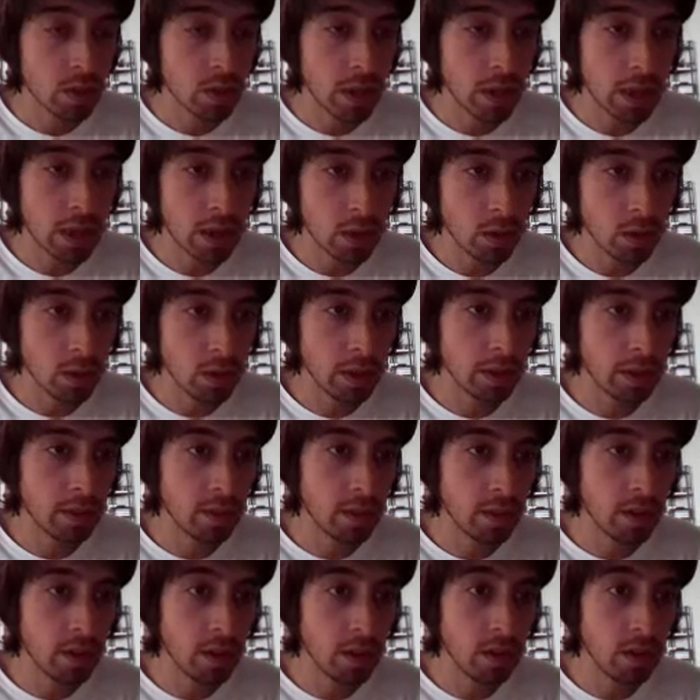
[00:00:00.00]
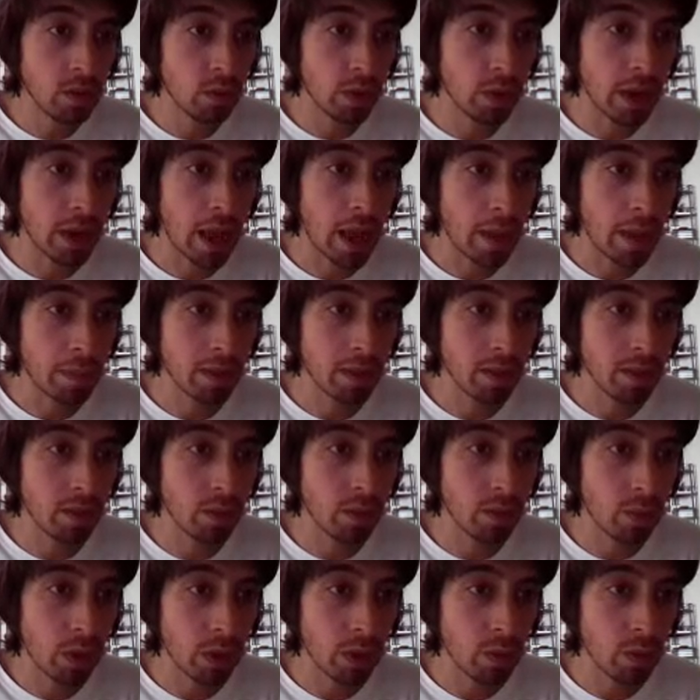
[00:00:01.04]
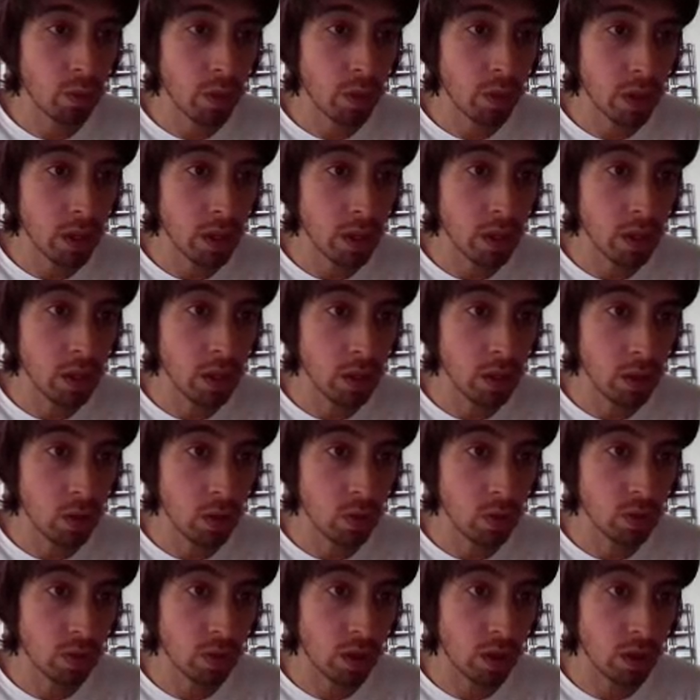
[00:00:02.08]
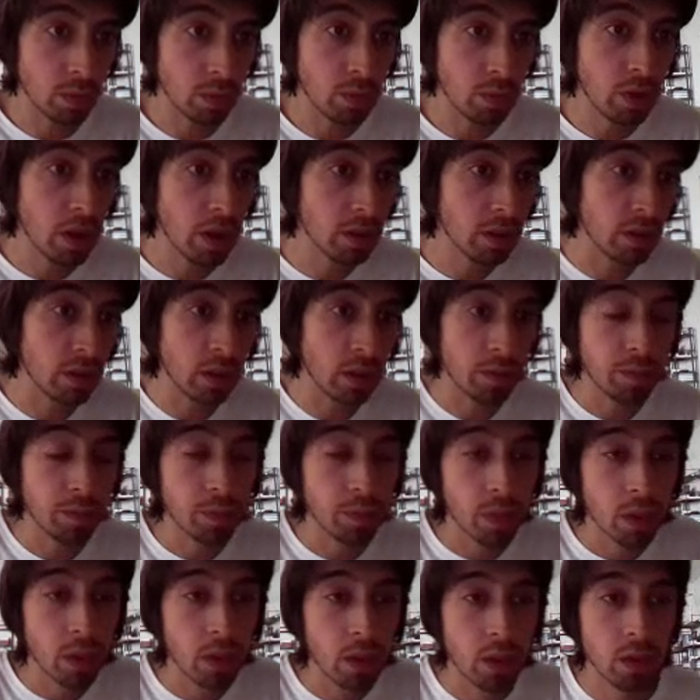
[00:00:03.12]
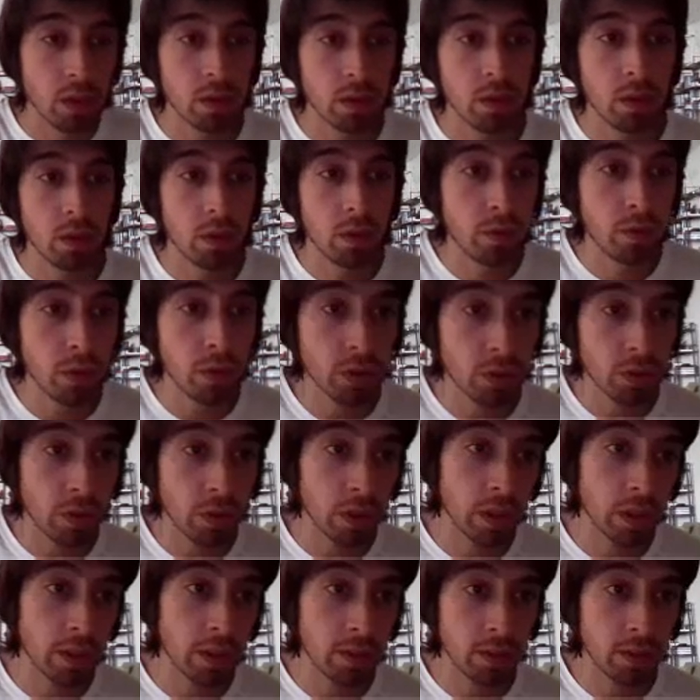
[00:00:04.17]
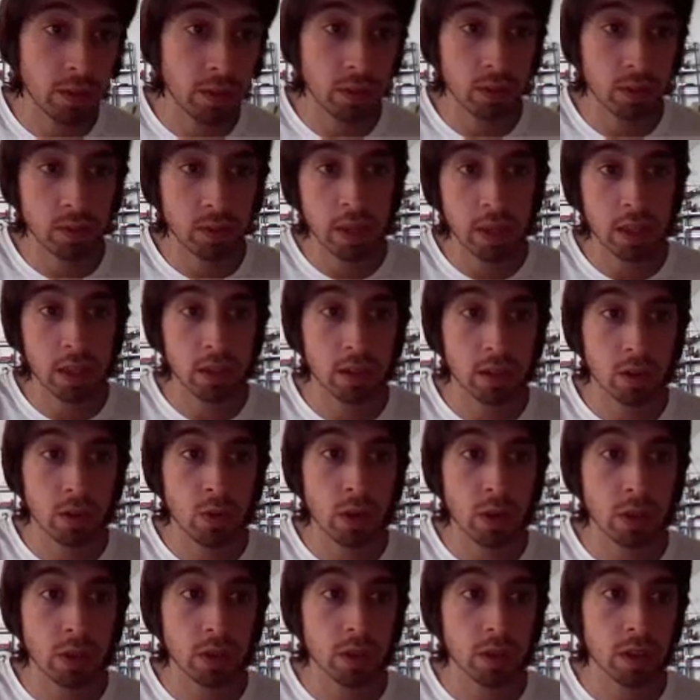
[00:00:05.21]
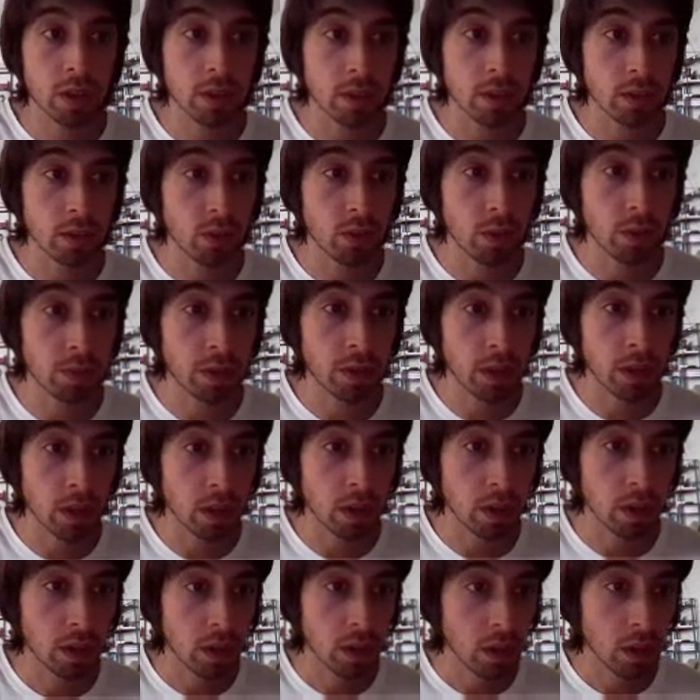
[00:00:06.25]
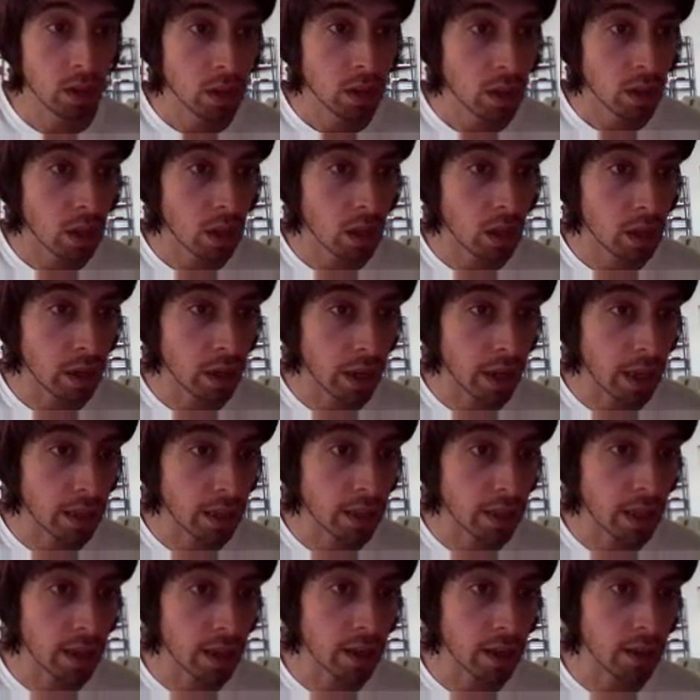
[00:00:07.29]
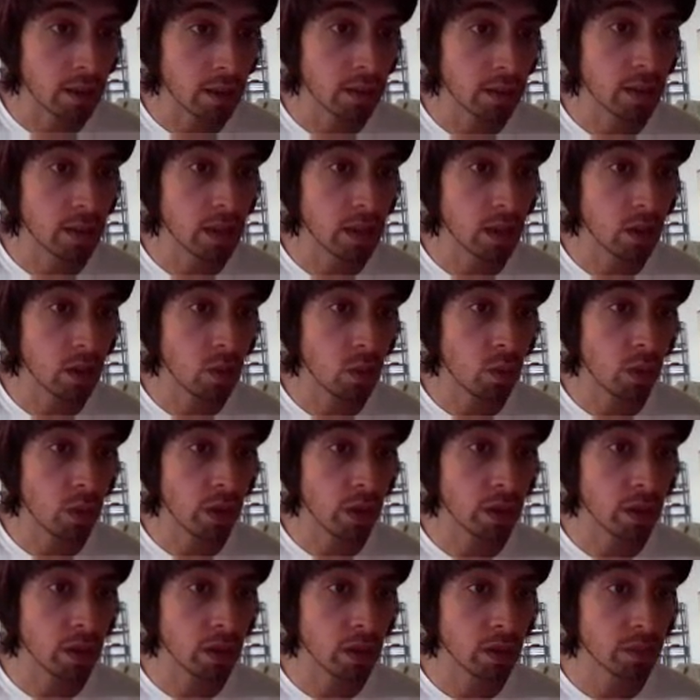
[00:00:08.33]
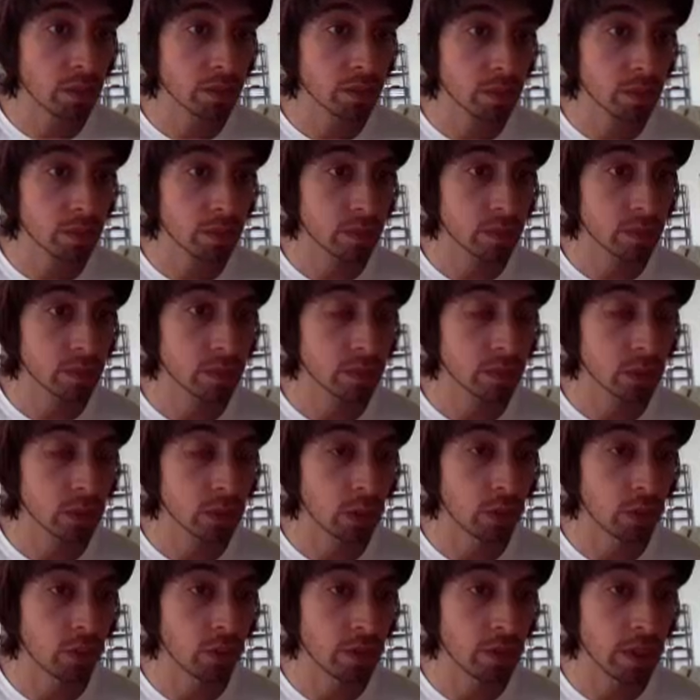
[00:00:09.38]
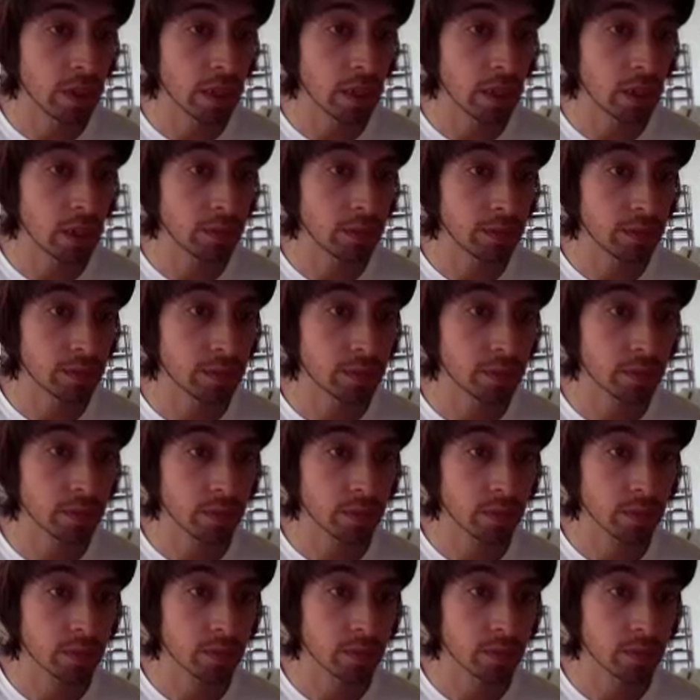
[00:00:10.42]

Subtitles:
So now let's see what happens when we use our proxy. So first of all, let's just take a quick look at the script here. And I had that as DL1, or just DL.